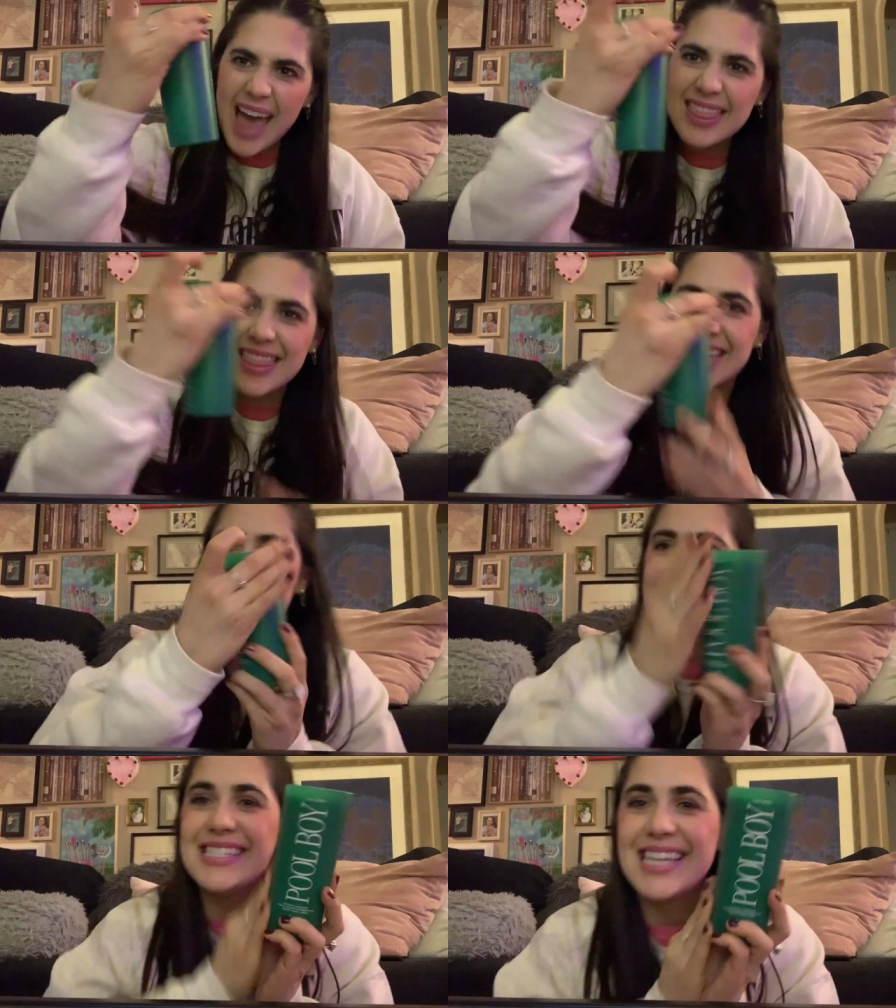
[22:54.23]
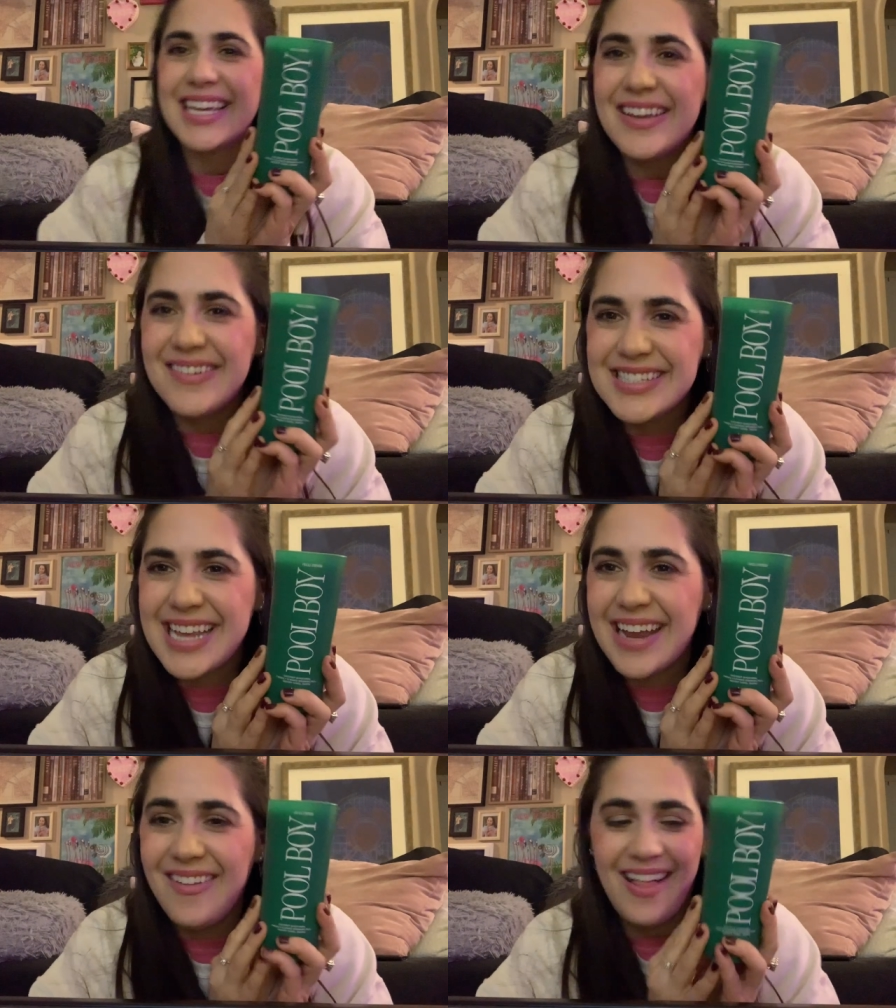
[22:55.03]
this is the cutest
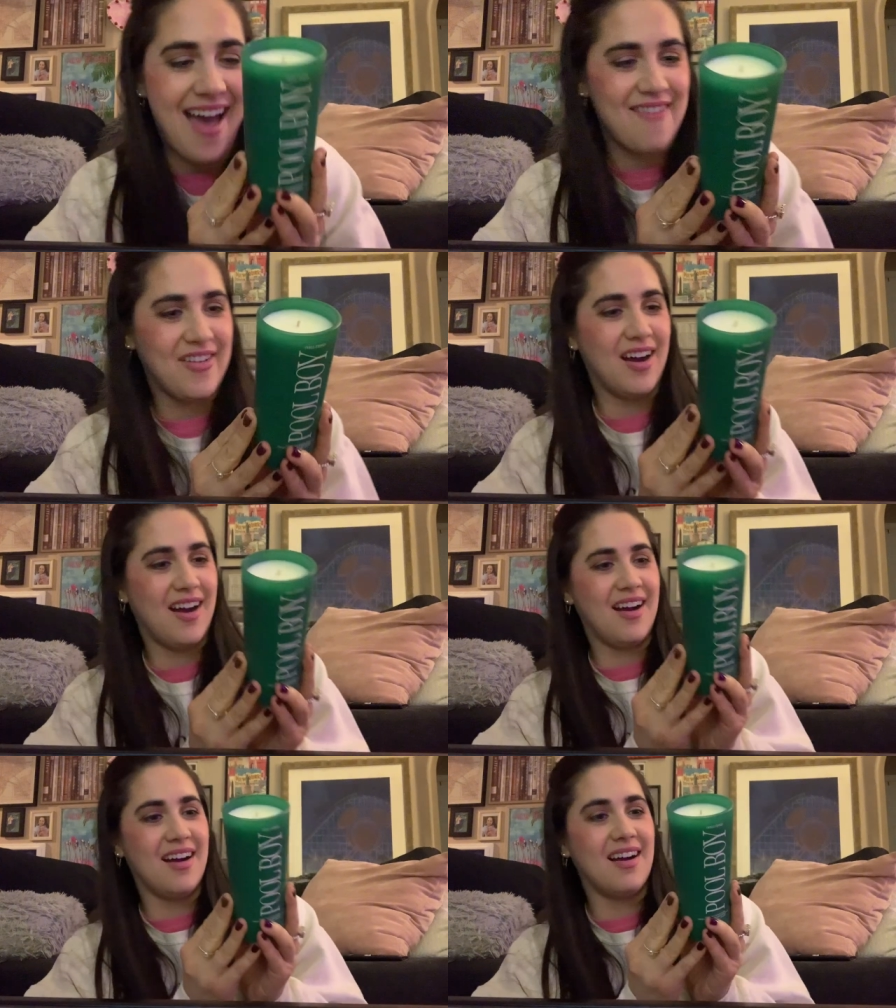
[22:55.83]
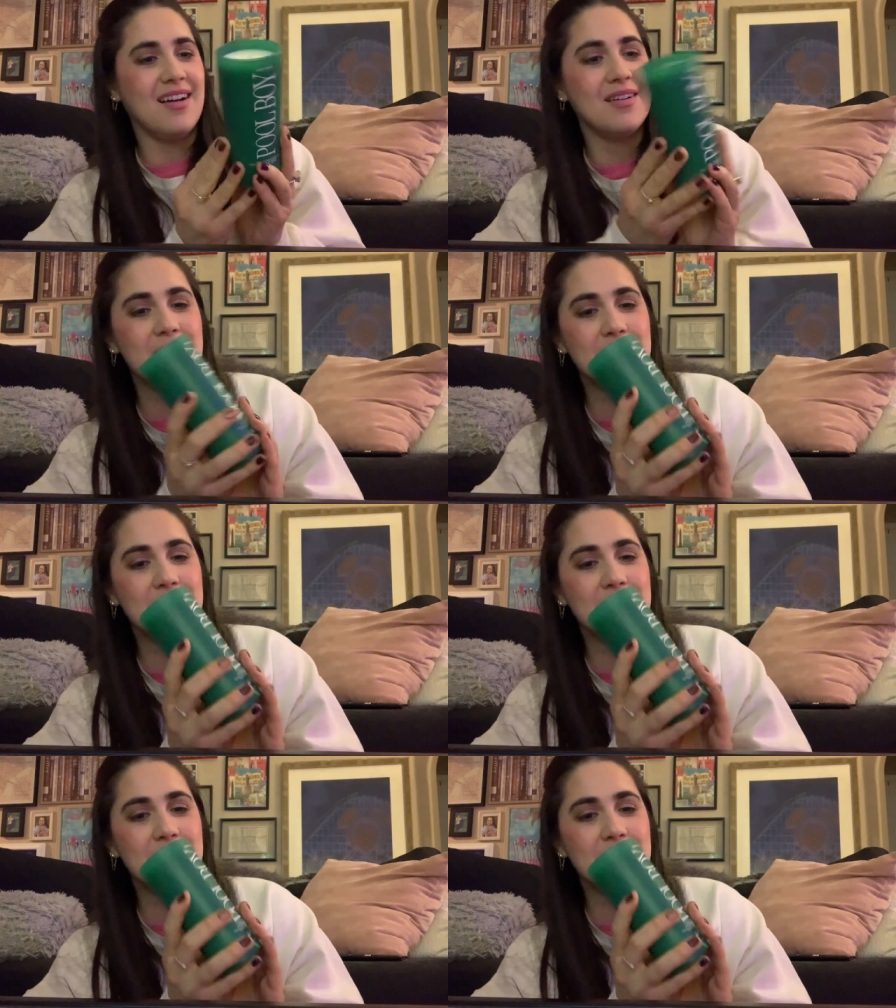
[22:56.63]
candle ever.